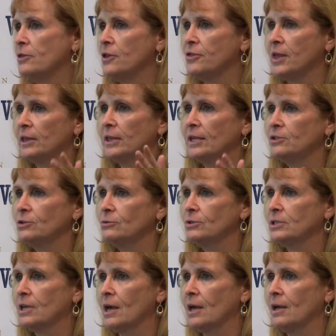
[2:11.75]
that then let you
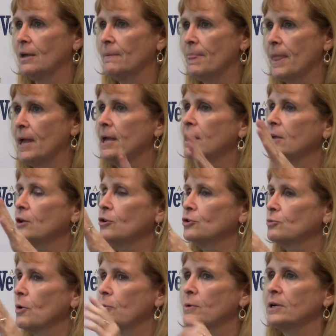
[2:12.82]
say,
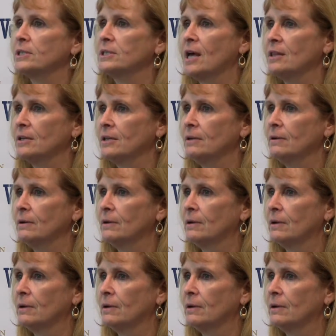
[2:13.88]
here's where we're excelling,